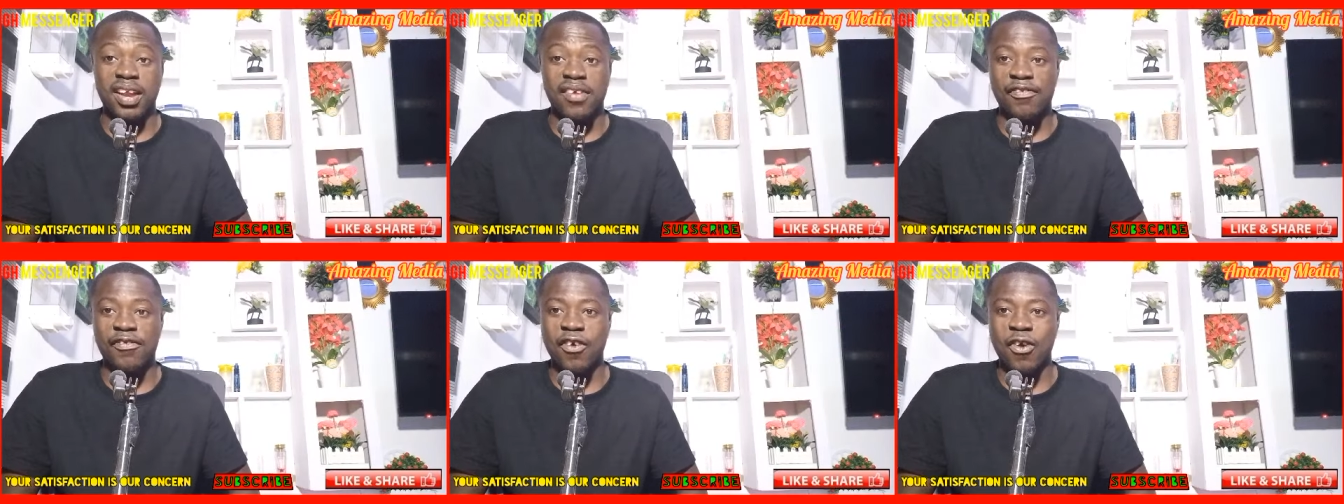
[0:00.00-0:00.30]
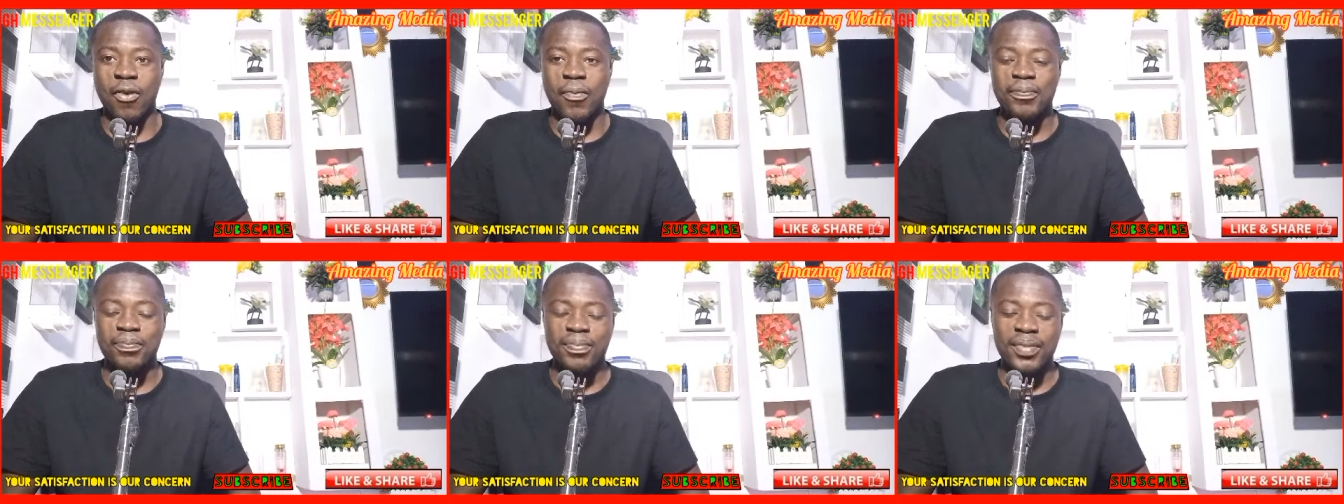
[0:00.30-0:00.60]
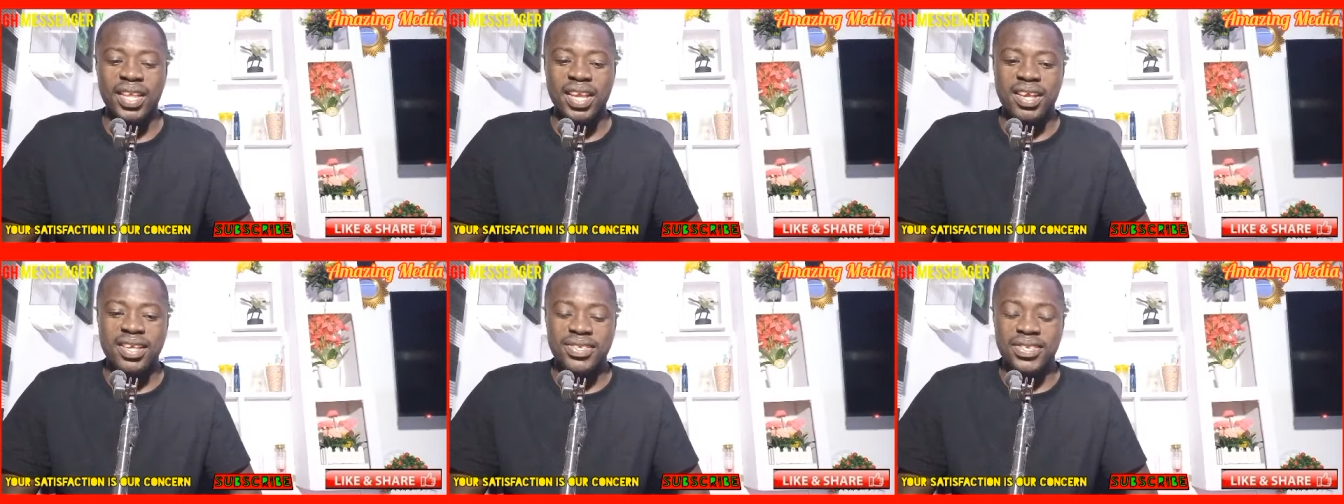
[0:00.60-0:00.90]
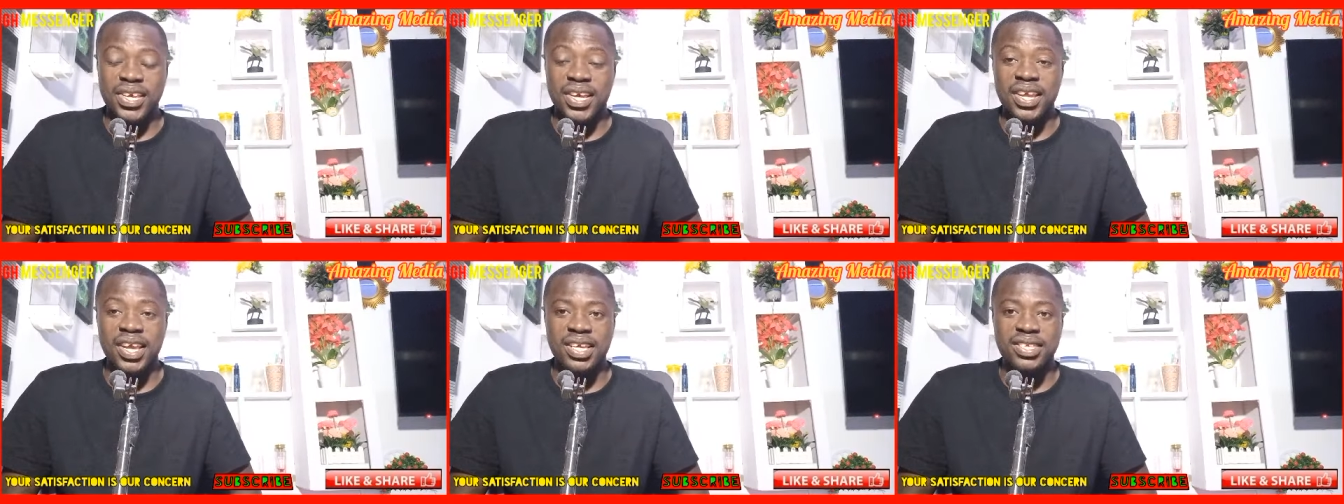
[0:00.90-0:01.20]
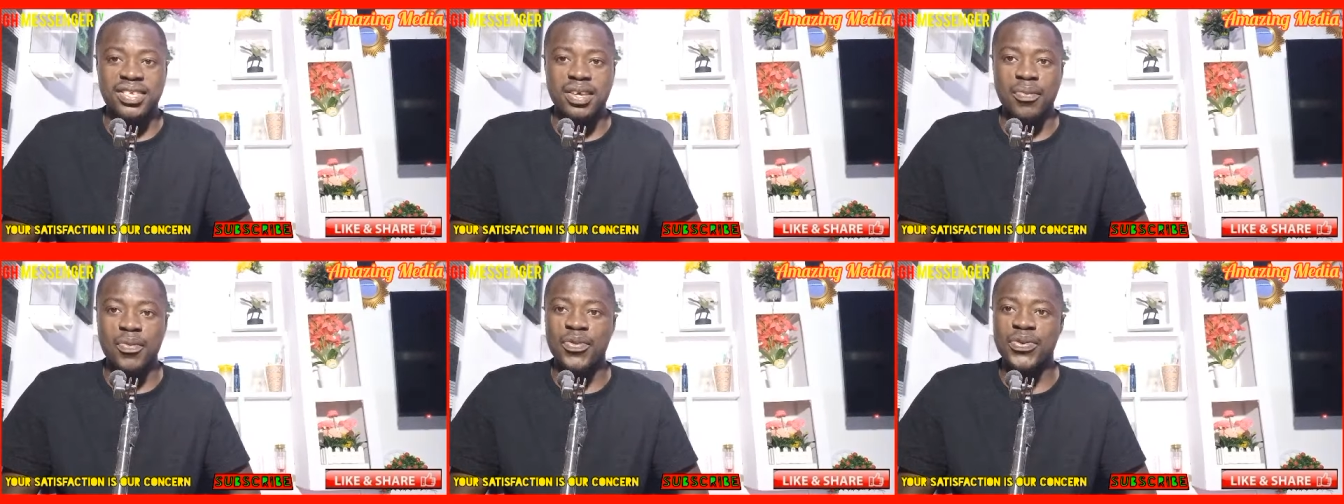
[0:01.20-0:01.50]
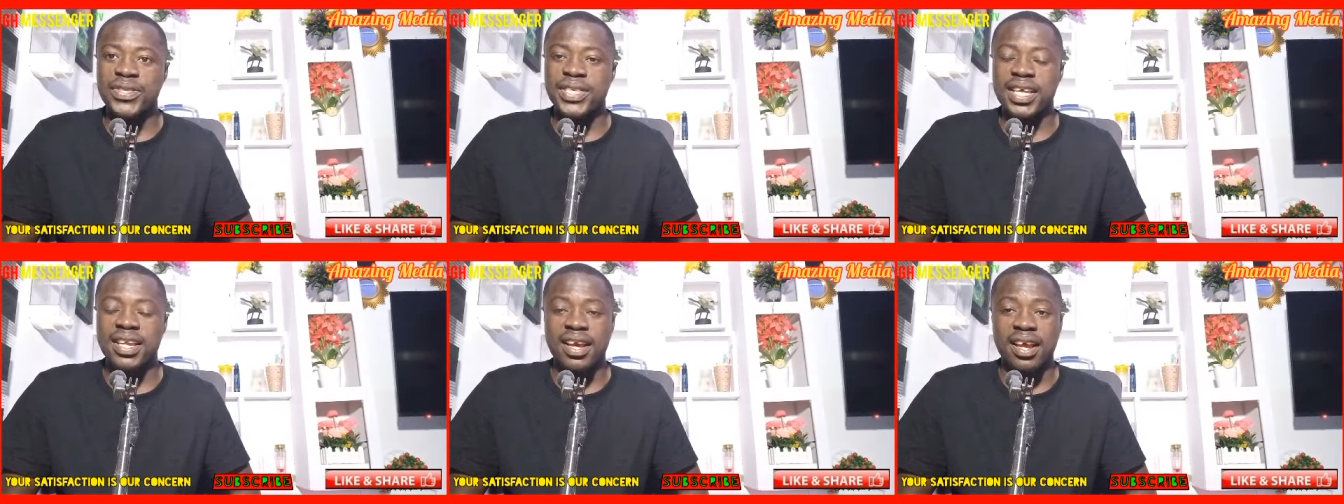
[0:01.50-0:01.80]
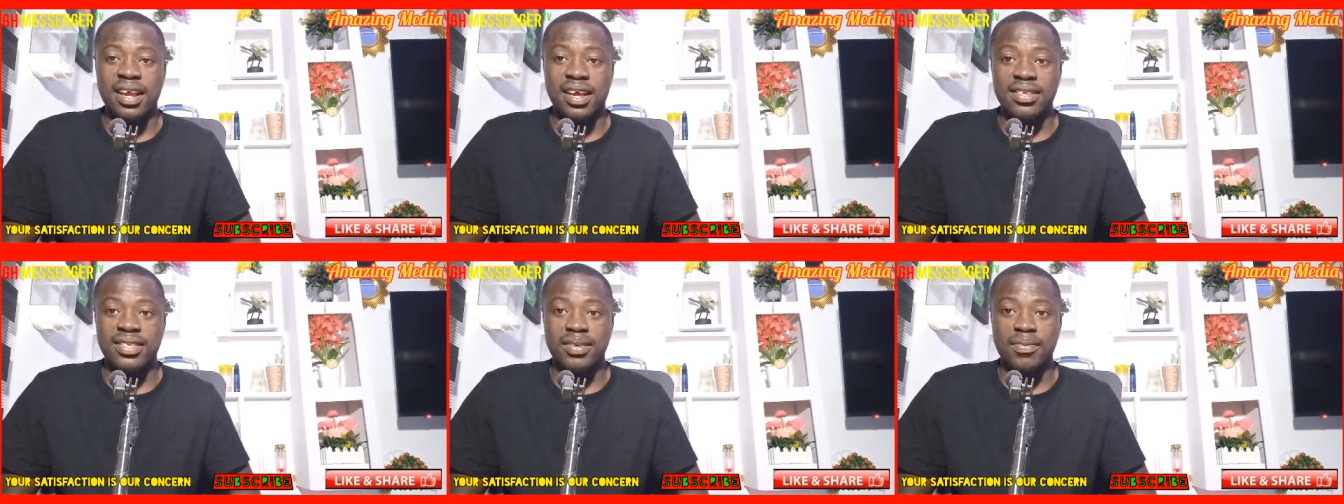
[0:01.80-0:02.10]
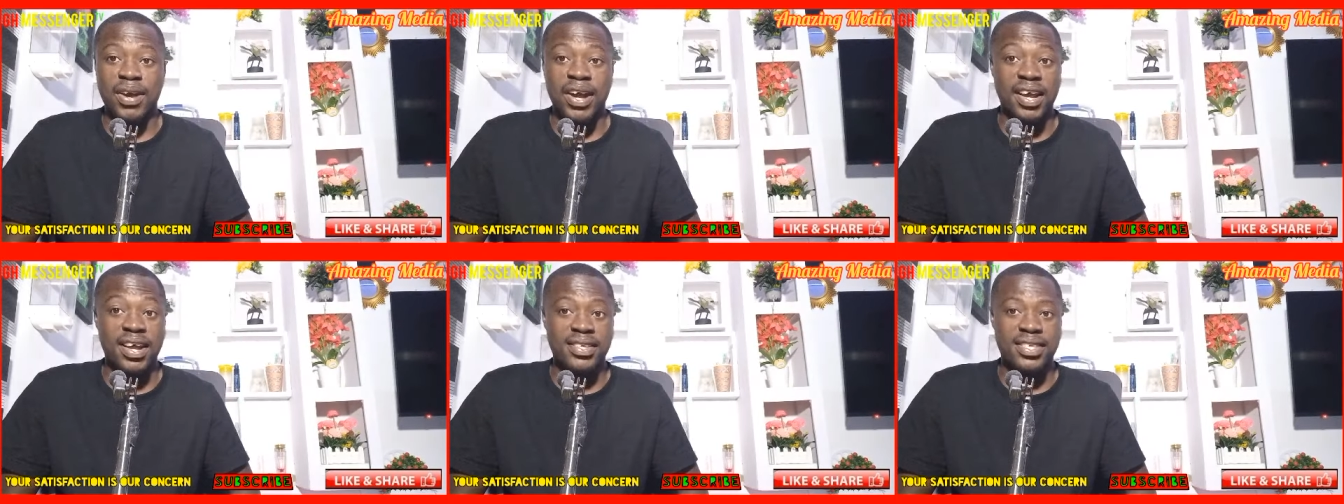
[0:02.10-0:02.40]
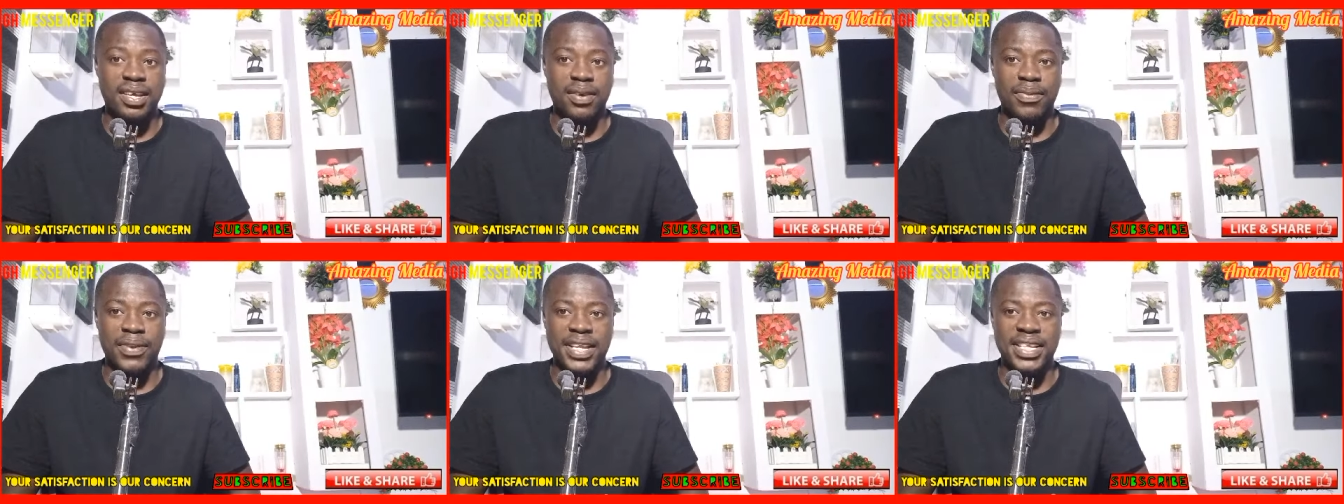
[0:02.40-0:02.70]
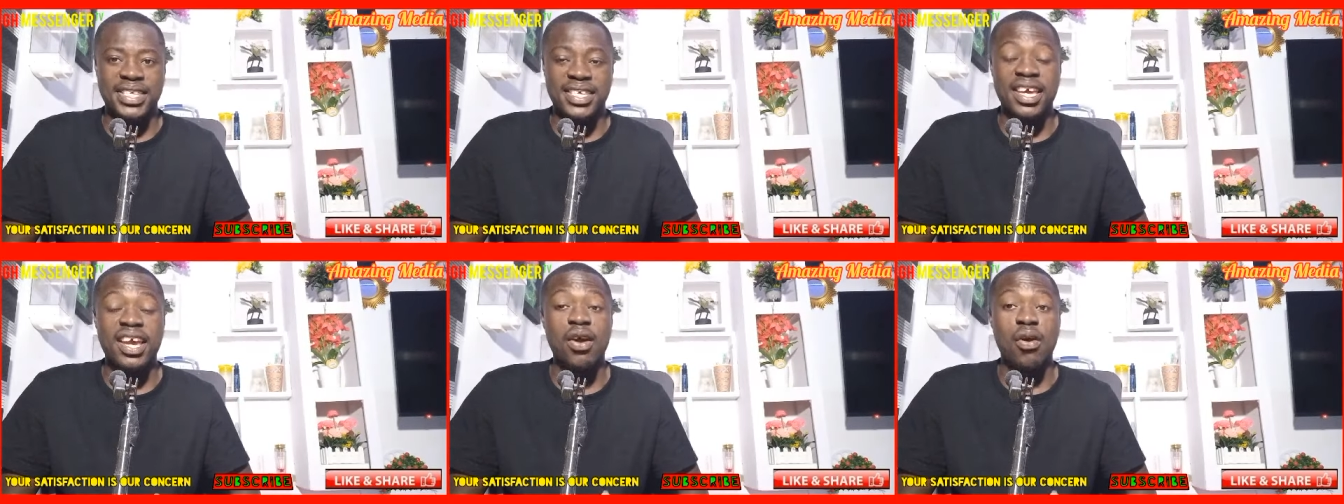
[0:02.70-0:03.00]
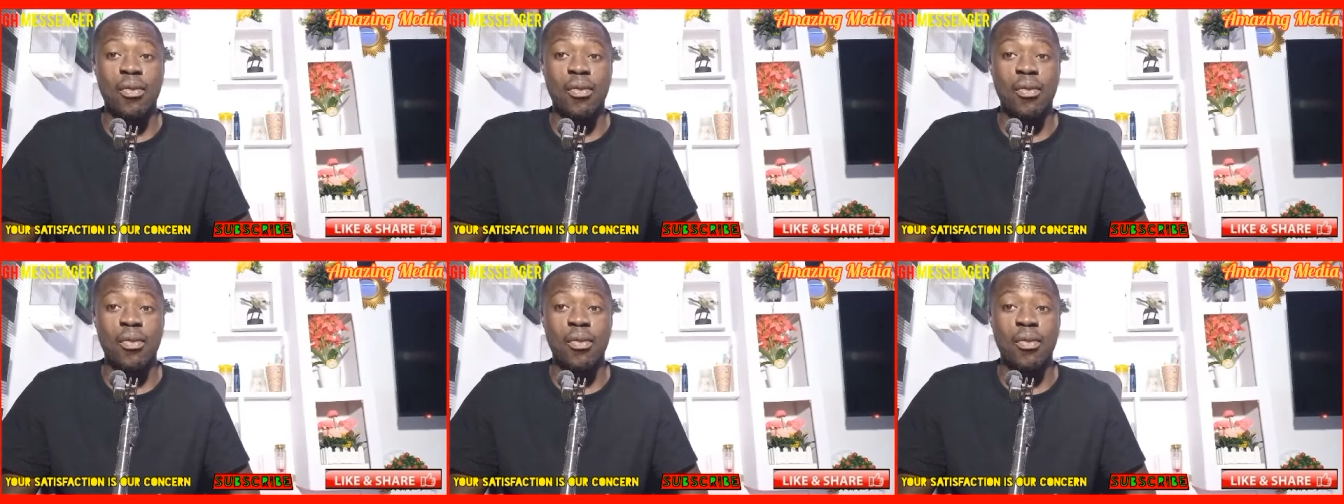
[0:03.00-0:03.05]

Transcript: Therefore, serious and move serious and some as ability